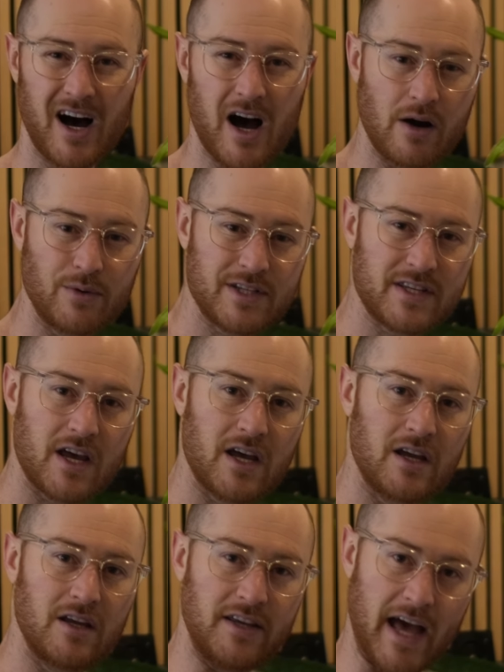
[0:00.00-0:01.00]
I would
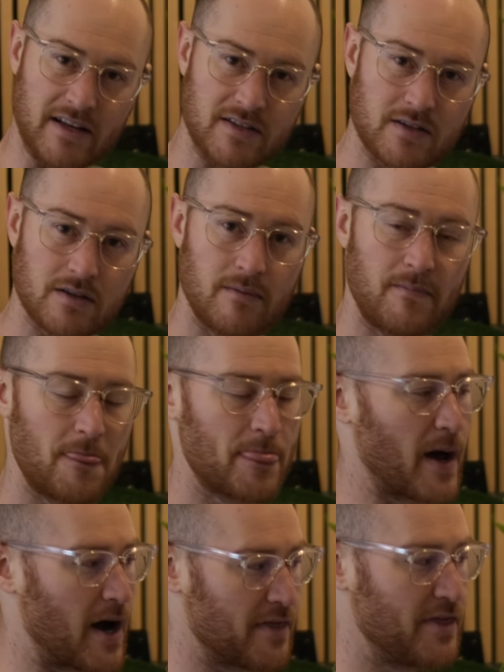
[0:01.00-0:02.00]
say yes.
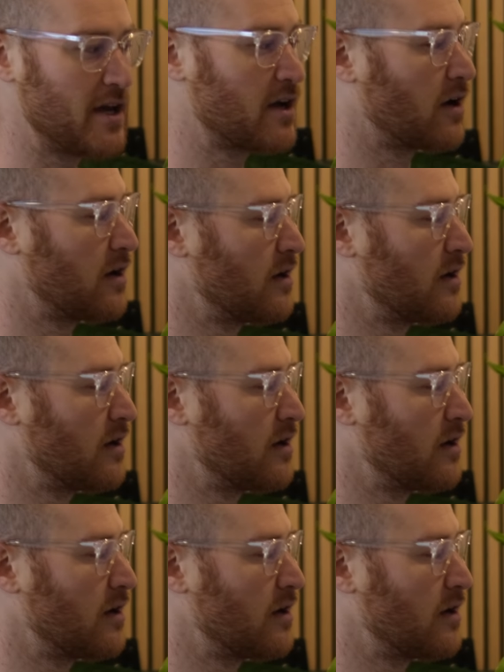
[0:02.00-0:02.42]
I think